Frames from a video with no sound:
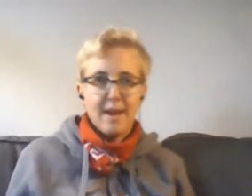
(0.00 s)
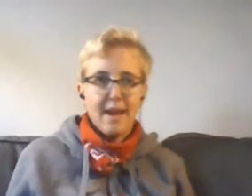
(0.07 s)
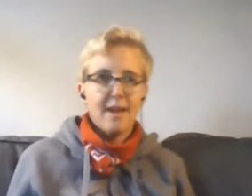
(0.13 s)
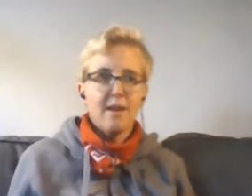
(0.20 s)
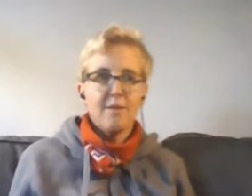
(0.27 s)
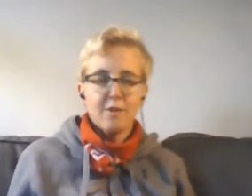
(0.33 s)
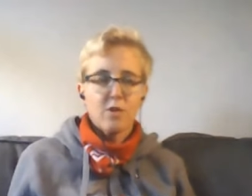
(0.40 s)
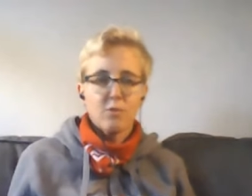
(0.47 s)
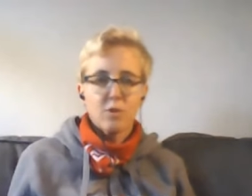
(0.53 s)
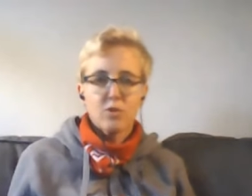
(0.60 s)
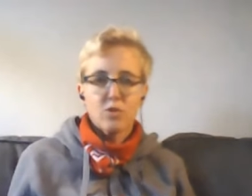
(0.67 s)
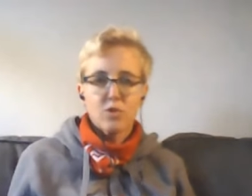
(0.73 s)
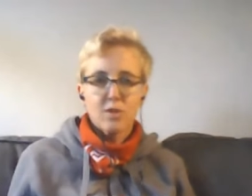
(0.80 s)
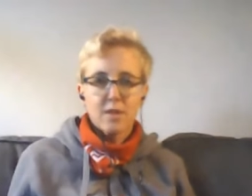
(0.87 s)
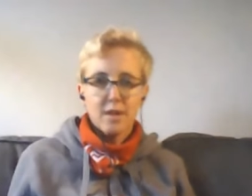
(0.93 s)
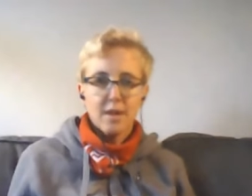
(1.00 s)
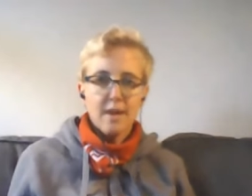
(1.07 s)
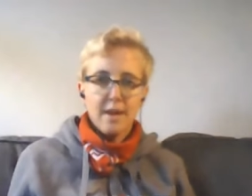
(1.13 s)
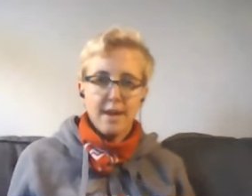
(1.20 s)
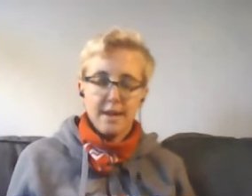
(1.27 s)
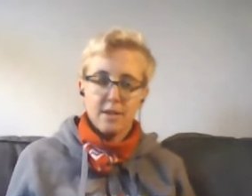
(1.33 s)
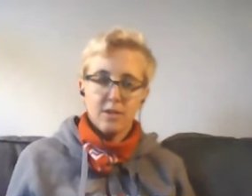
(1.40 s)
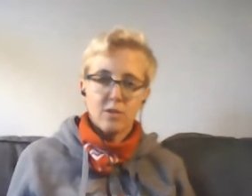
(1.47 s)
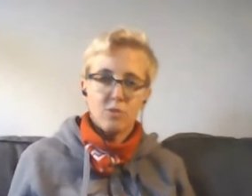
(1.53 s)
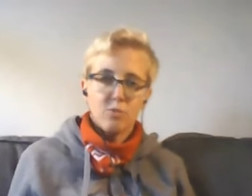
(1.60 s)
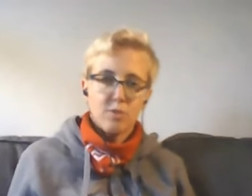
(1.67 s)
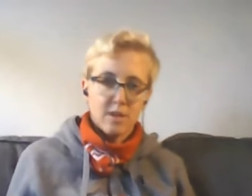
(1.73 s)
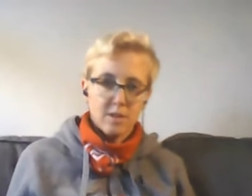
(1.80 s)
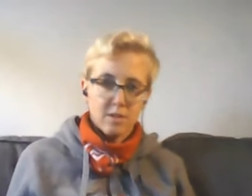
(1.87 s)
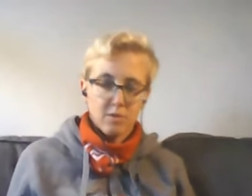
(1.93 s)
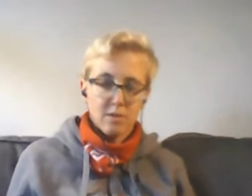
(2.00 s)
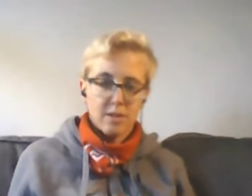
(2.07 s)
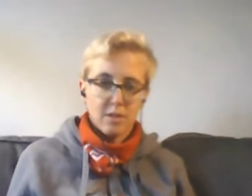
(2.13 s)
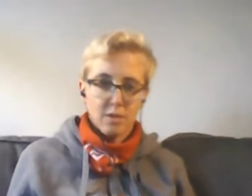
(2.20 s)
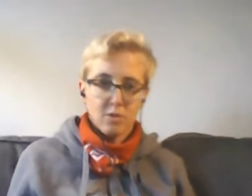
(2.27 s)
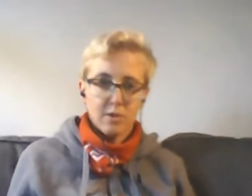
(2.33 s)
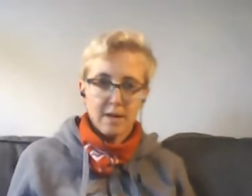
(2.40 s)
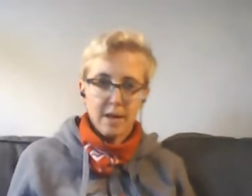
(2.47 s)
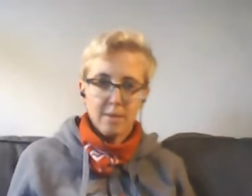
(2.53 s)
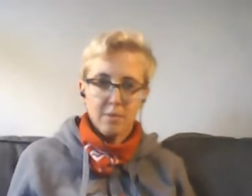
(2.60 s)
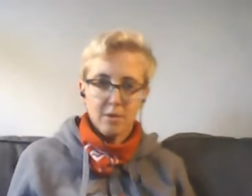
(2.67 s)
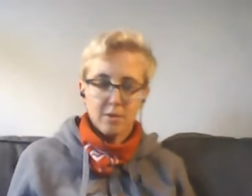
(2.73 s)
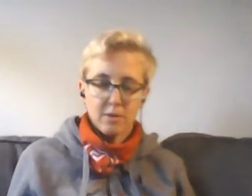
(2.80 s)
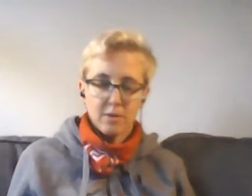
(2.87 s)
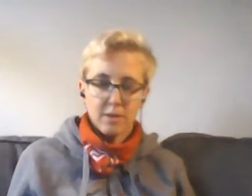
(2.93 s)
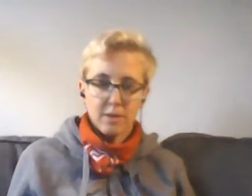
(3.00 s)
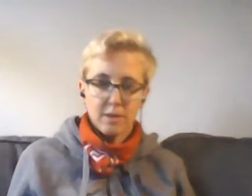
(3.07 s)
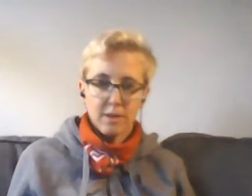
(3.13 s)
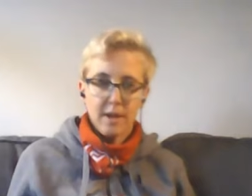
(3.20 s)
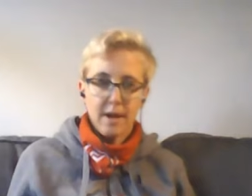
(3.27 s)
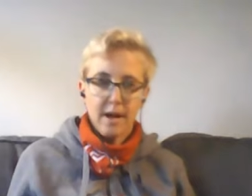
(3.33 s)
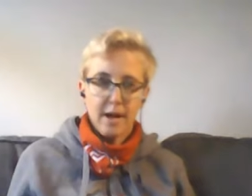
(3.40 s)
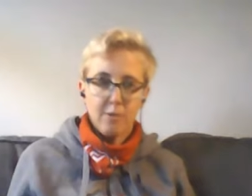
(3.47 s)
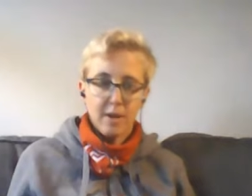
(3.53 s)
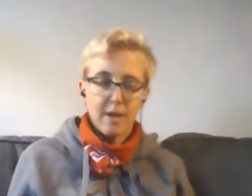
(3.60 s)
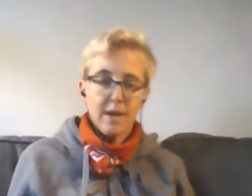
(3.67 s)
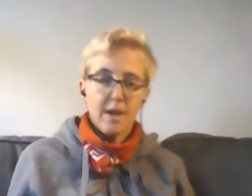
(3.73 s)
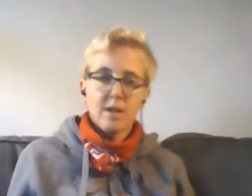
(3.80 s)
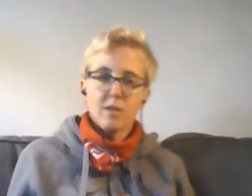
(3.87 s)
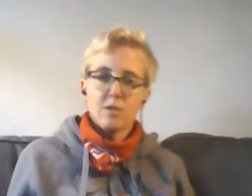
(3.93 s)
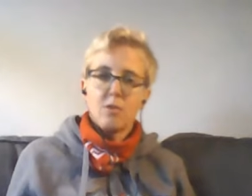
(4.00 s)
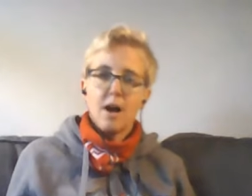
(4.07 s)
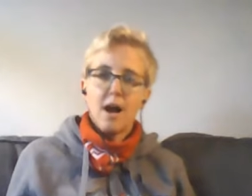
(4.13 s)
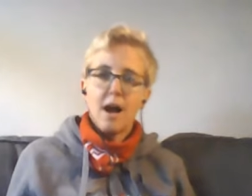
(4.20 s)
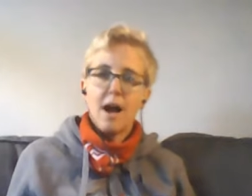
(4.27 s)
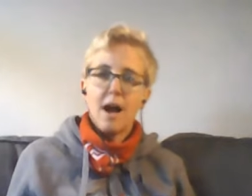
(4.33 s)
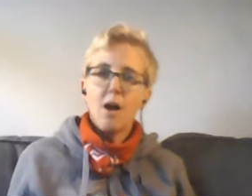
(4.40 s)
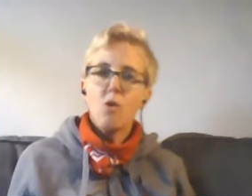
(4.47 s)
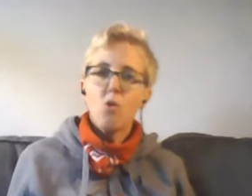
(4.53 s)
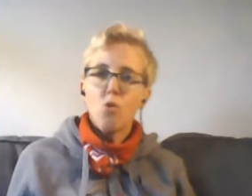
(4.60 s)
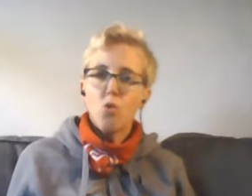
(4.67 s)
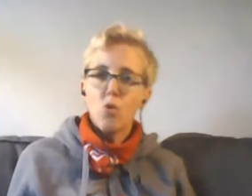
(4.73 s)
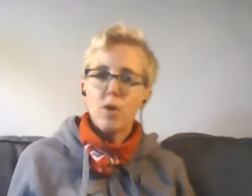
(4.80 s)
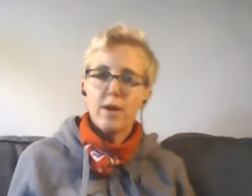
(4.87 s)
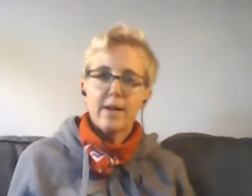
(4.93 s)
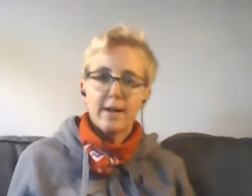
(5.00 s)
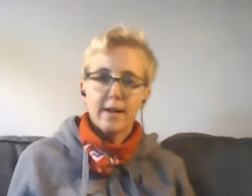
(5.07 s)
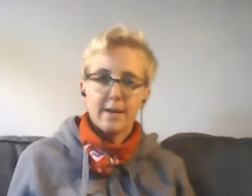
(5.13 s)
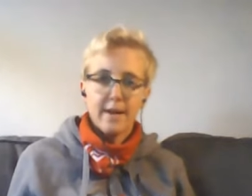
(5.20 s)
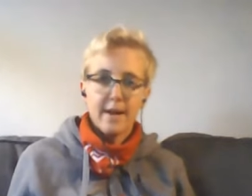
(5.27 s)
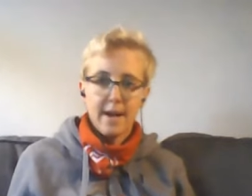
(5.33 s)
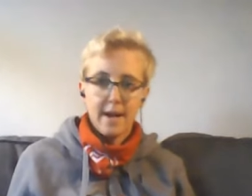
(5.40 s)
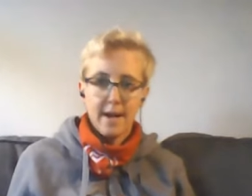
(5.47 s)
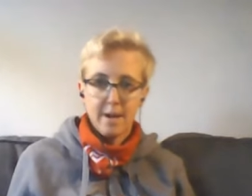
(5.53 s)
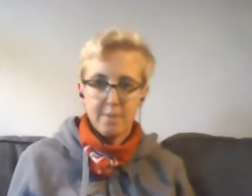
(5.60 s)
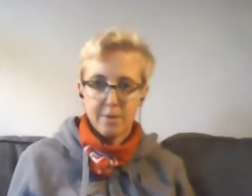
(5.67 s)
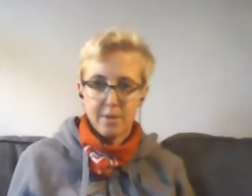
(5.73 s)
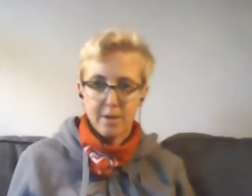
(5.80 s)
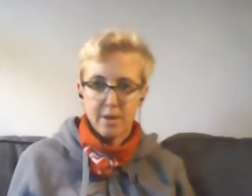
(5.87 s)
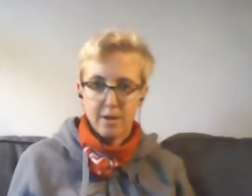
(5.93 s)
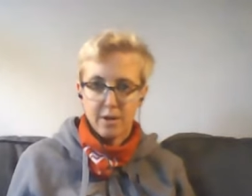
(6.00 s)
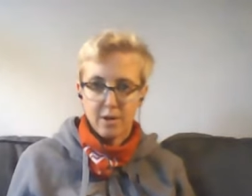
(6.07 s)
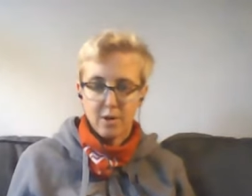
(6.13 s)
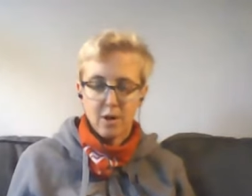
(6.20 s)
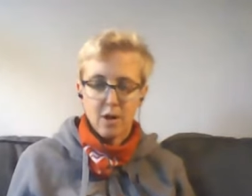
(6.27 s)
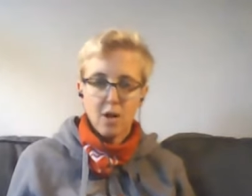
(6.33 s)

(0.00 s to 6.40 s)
anything you want to see and not waste your time on, on the highway so how we can help here